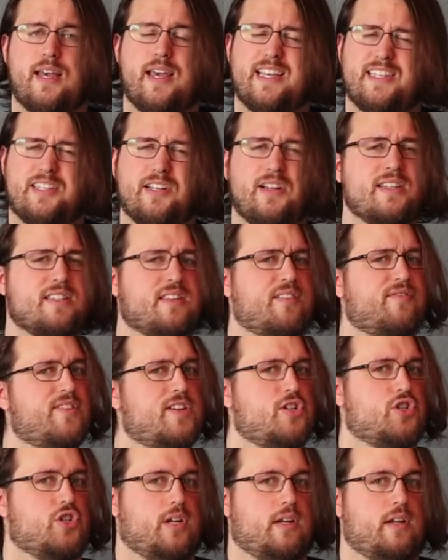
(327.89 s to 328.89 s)
He still has the
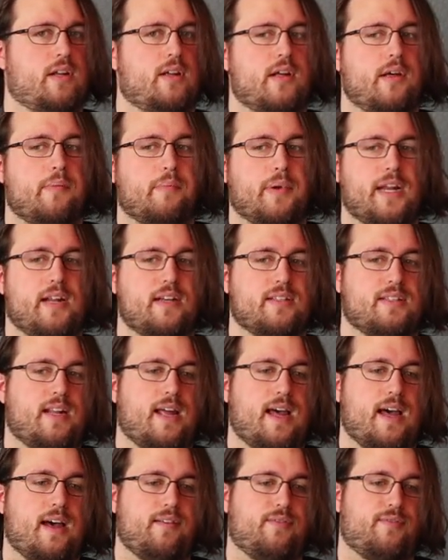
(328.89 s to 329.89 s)
vision, but he doesn't
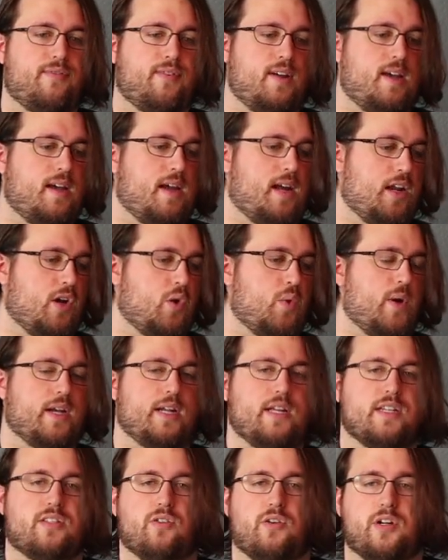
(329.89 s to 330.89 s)
have any
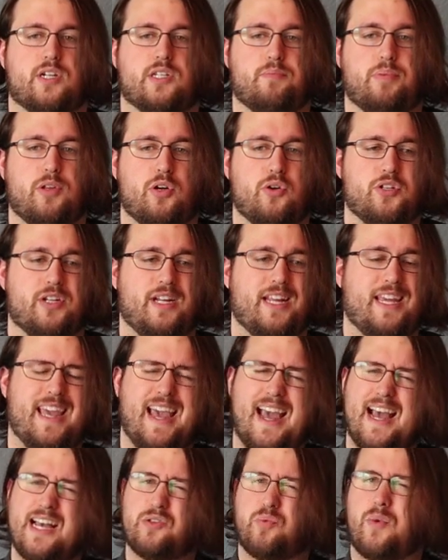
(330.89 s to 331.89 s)
quickness or explosion. He
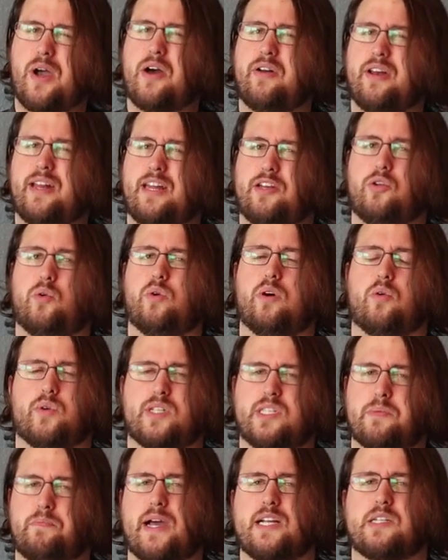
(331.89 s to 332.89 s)
has rounded into a
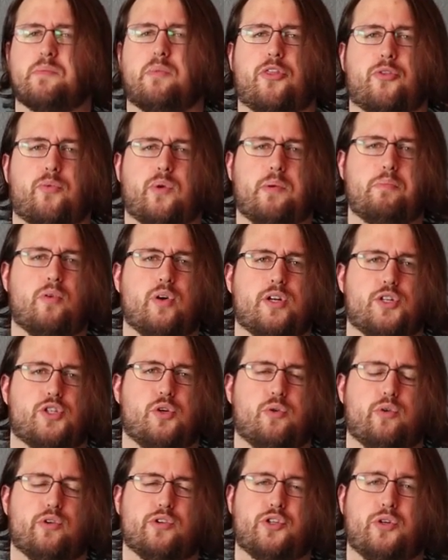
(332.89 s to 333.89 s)
respectable three-point
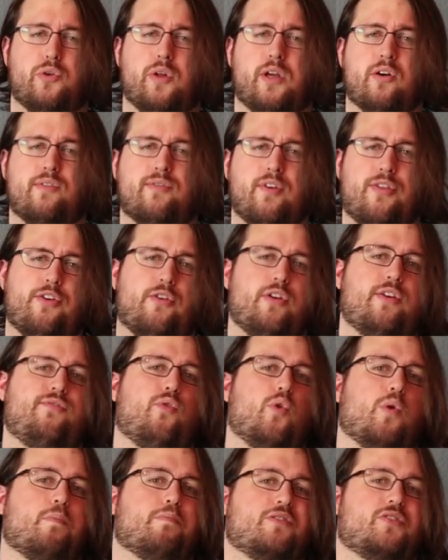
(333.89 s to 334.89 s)
shooter, shooting over
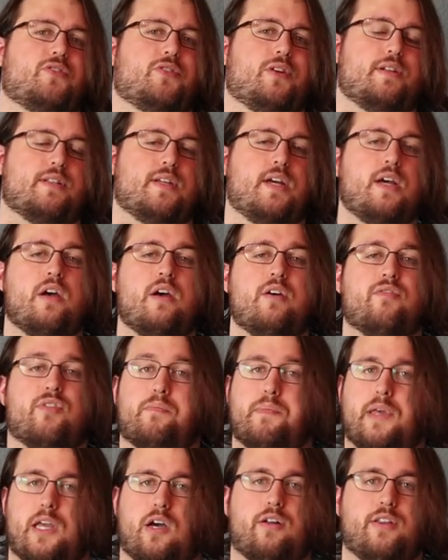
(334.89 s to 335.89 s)
34%
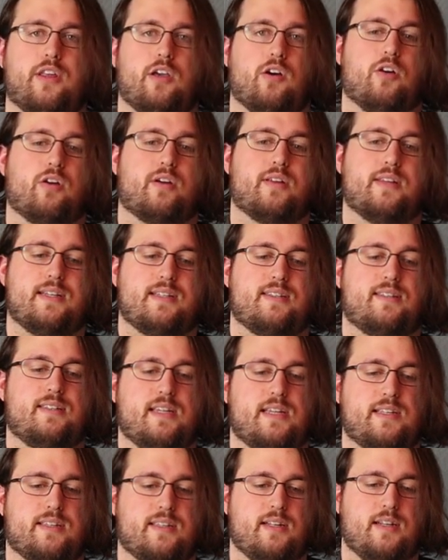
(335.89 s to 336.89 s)
from beyond the arc this
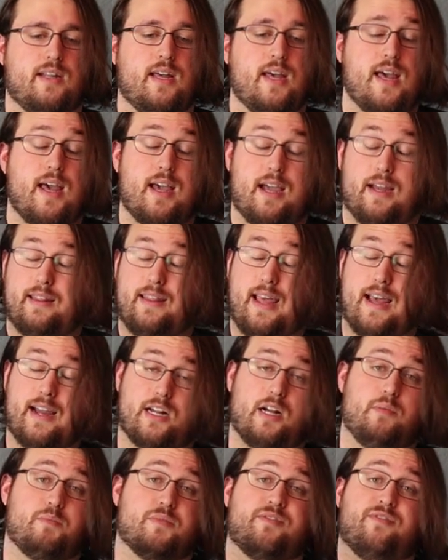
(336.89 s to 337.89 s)
season, and
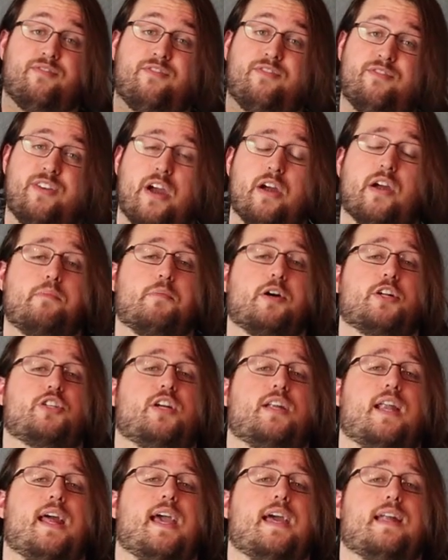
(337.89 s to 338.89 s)
that comes very much
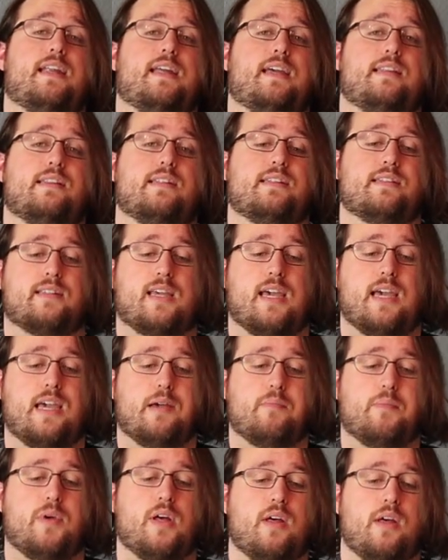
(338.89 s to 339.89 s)
in handy in this
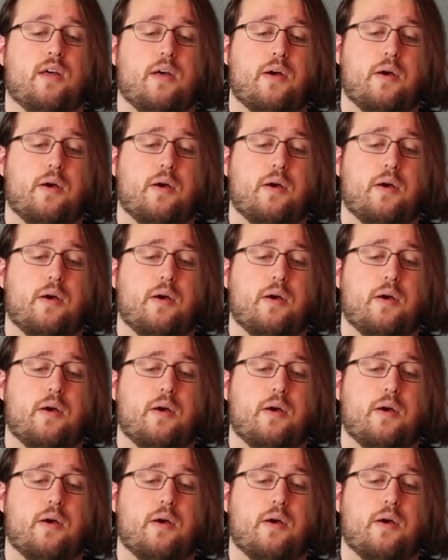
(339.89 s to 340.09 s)
game.